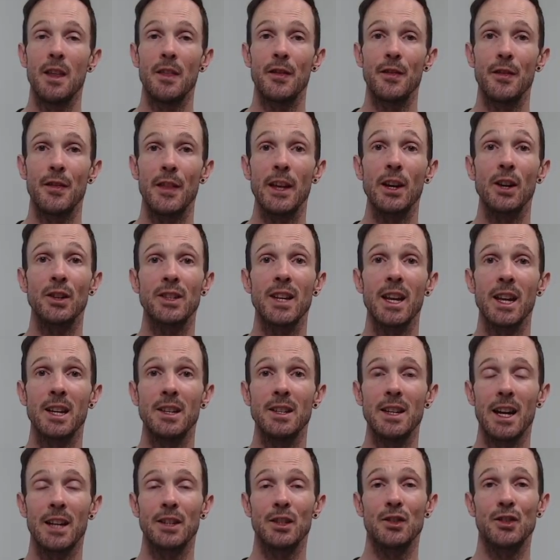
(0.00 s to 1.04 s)
they got taken
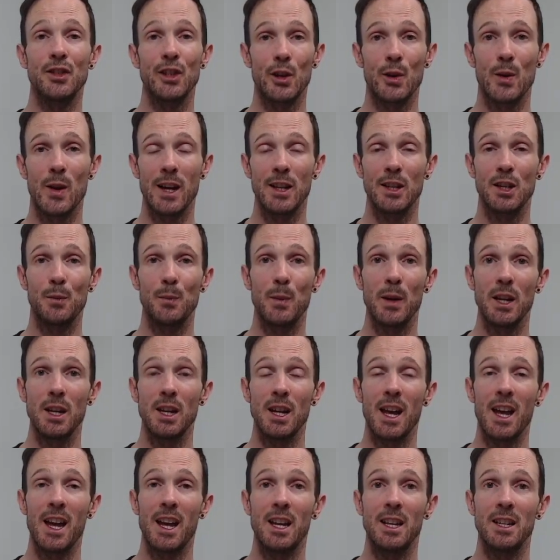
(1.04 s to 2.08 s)
down to 0 HP,
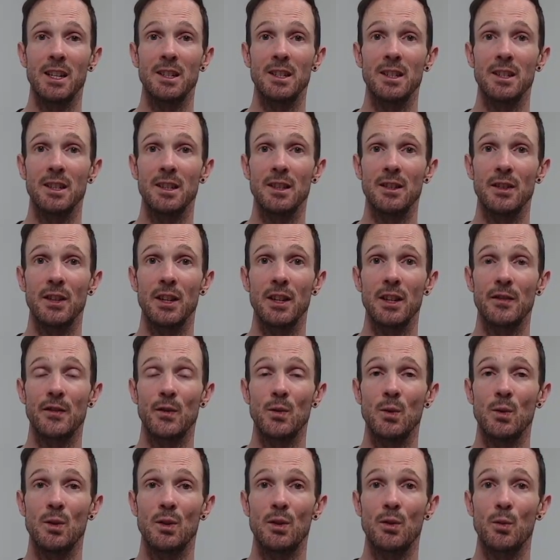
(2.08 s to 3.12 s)
and
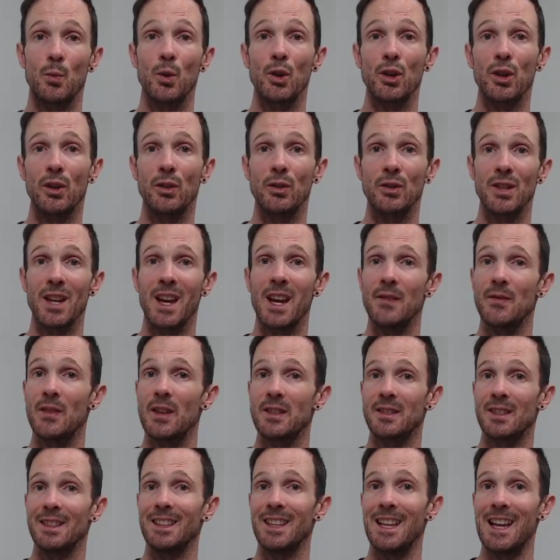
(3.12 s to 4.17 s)
therefore we're going to have
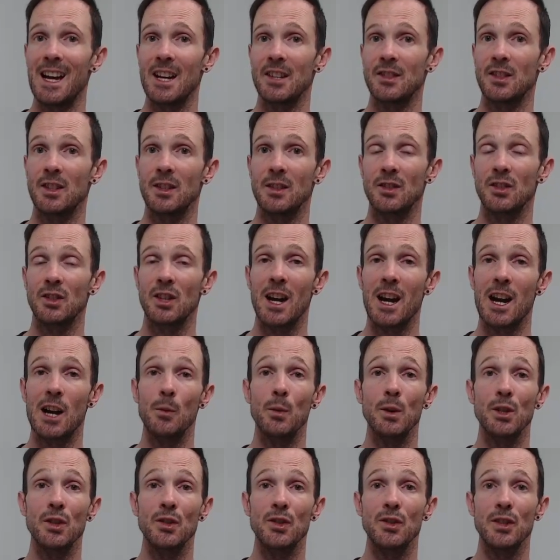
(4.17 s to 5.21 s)
this lasting scar,
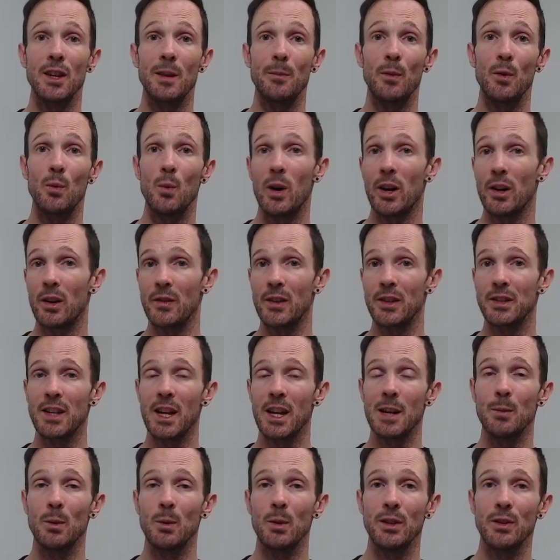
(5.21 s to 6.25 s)
which is number 1 on the
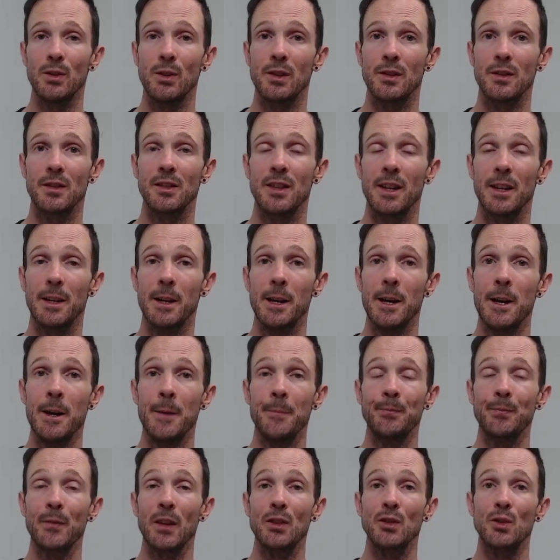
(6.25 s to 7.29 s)
table that you can see.
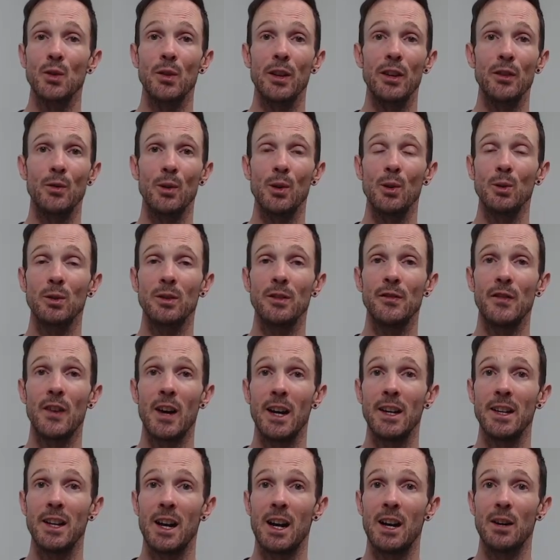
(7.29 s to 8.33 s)
So they rolled to
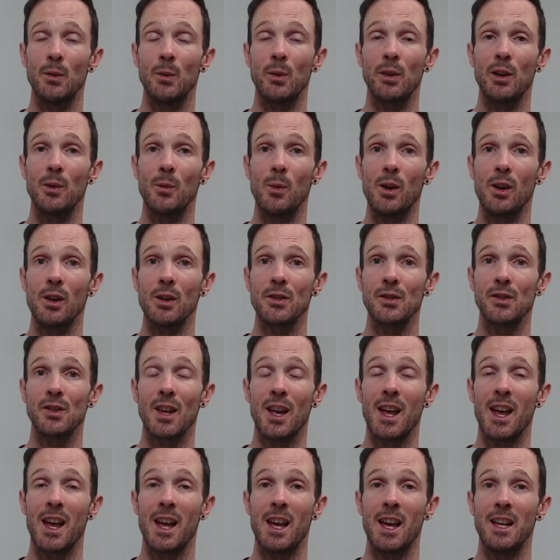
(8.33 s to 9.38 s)
find out where it was,
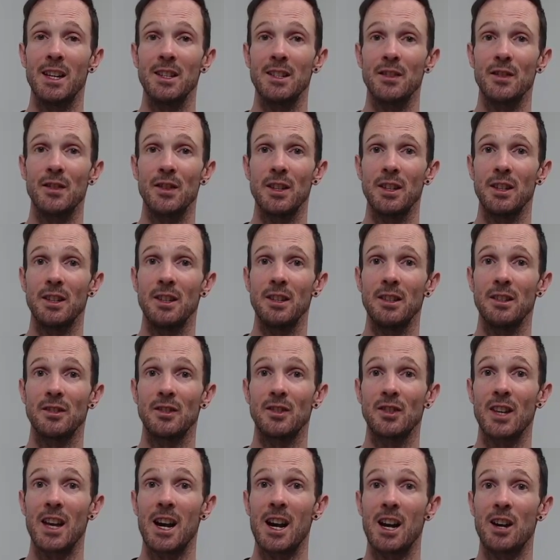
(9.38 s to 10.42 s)
and the
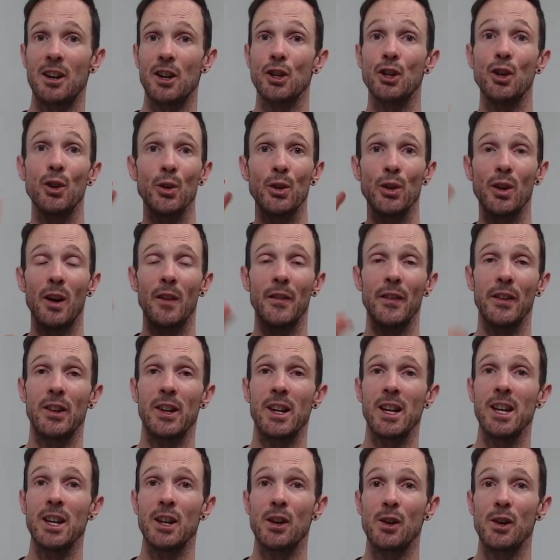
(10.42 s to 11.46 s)
scar occurred on their
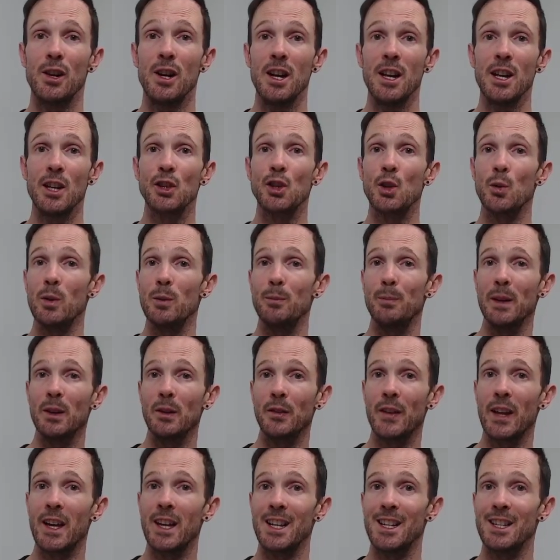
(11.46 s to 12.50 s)
ear. So we built
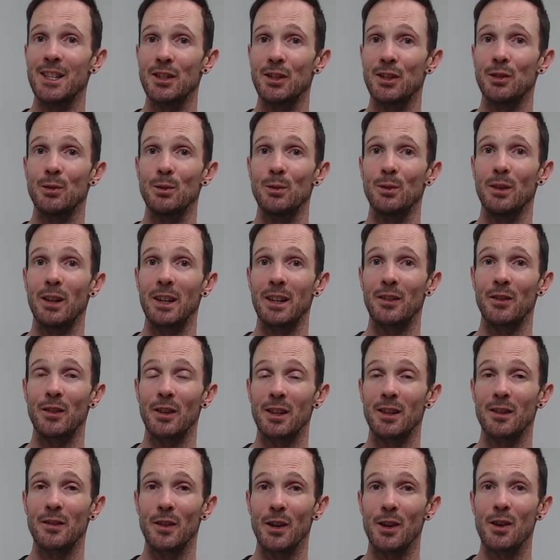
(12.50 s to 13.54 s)
that into like the
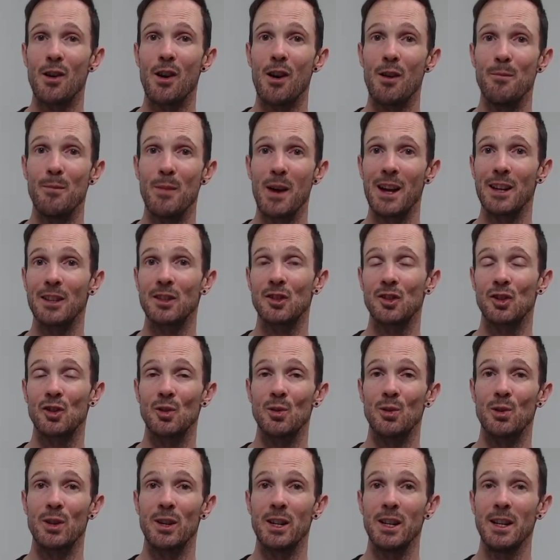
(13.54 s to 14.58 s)
combat
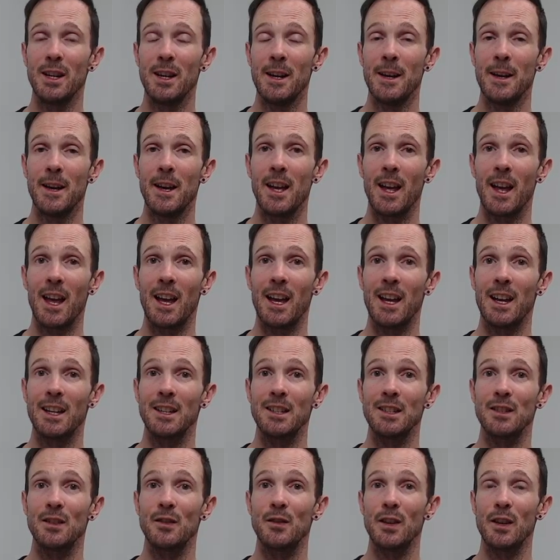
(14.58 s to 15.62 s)
story,
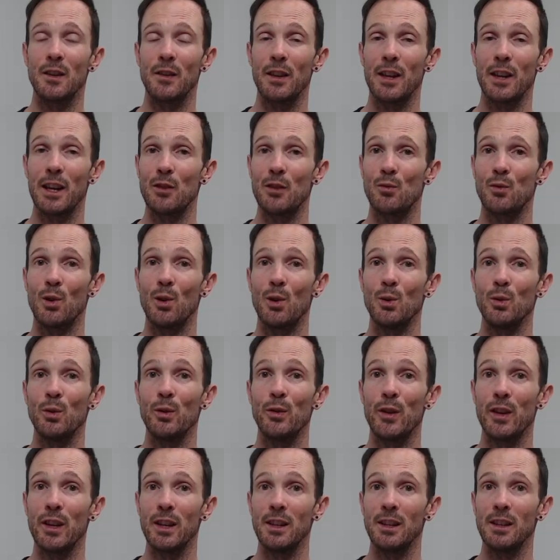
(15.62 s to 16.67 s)
and then they rolled
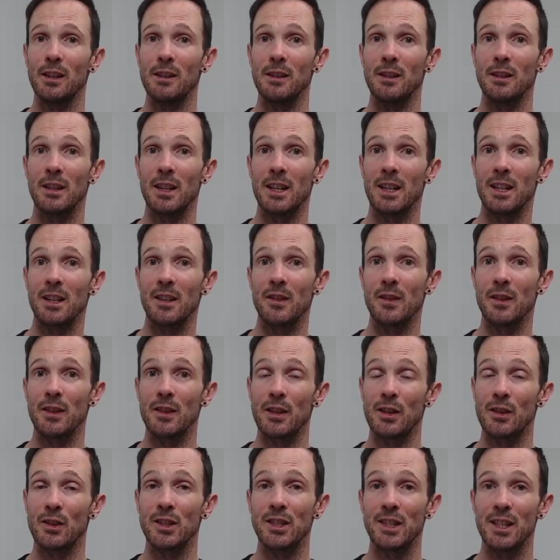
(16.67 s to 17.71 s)

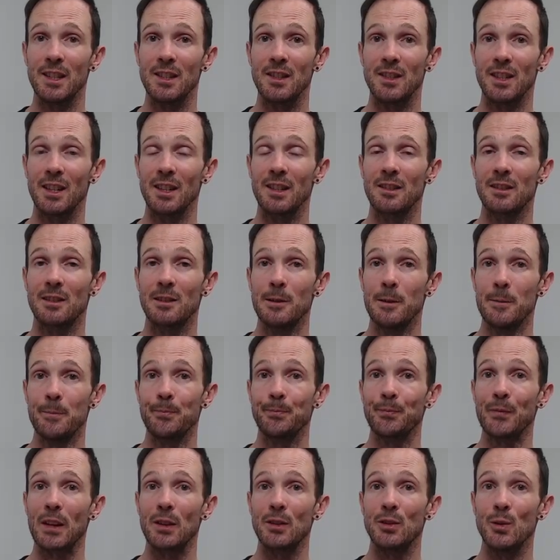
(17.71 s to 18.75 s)
their d6
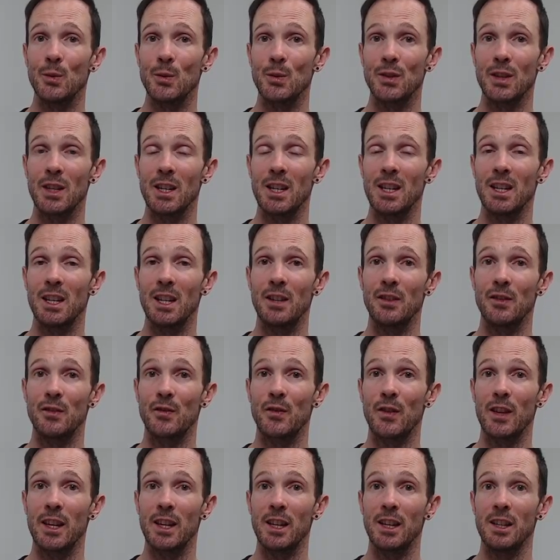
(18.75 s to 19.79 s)
to see if
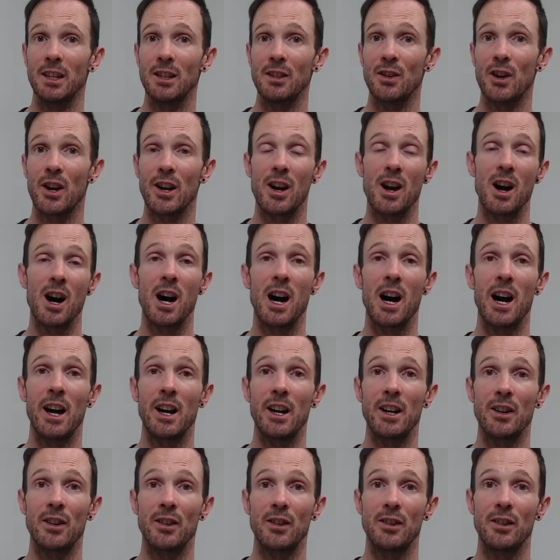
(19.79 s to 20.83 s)
they got a
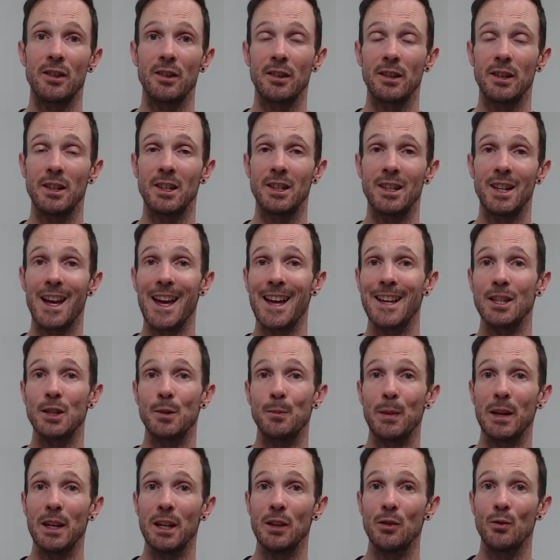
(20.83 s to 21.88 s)
higher
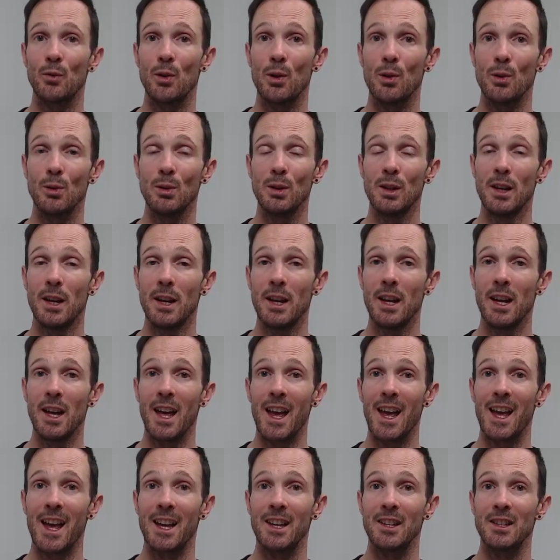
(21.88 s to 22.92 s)
HP roll,
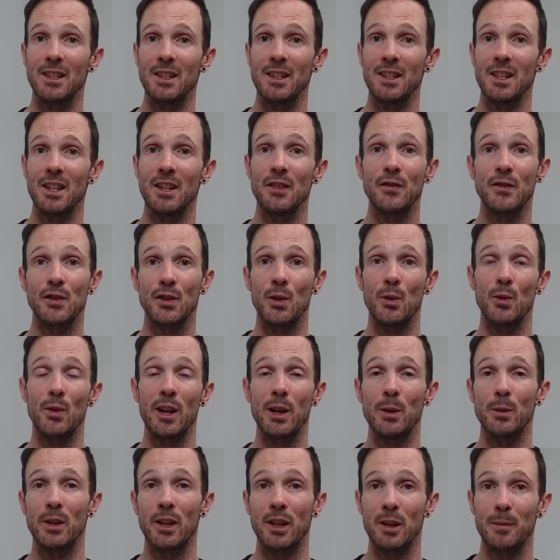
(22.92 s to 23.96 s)
and if so, they
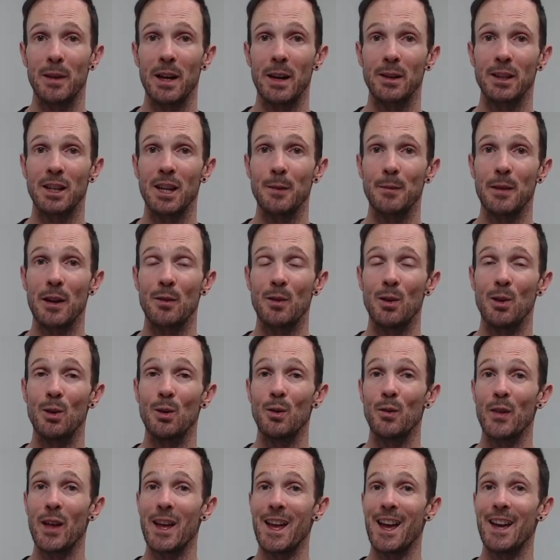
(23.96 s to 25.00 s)
were going to be able to keep that roll.
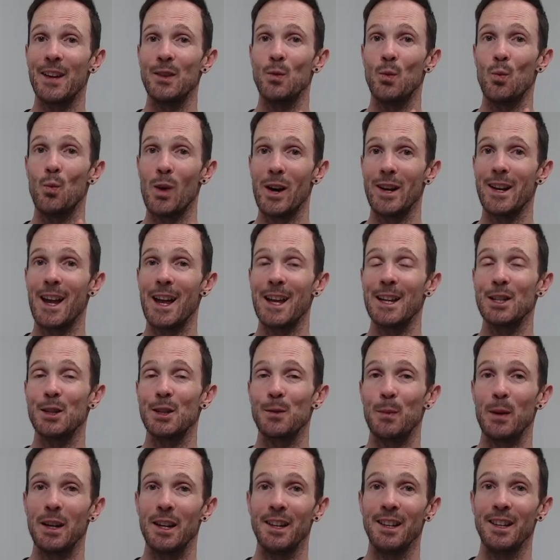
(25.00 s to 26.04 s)
They had 1
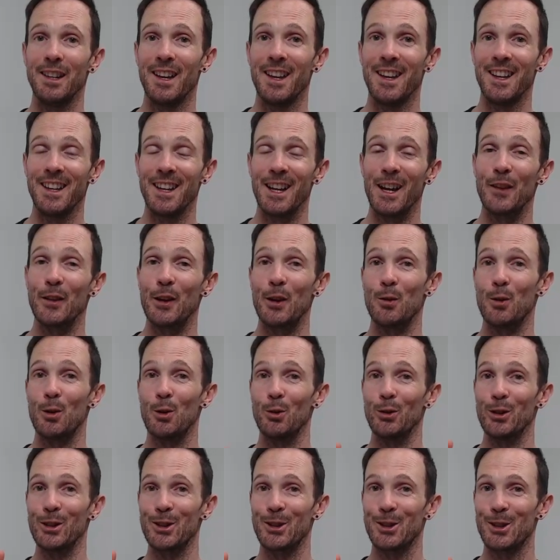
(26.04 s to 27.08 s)
HP, and they
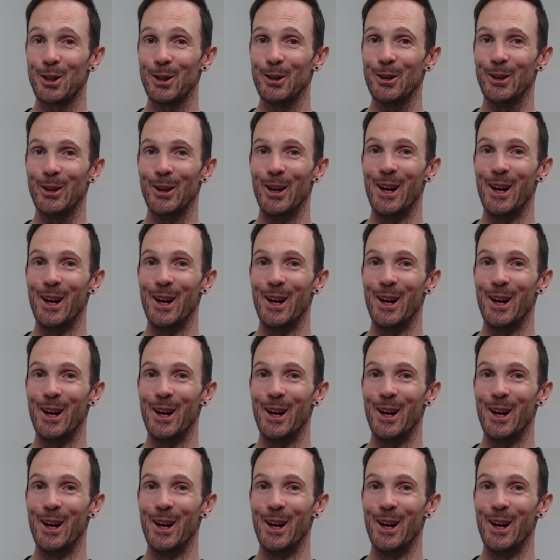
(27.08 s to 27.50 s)
rolled a 2.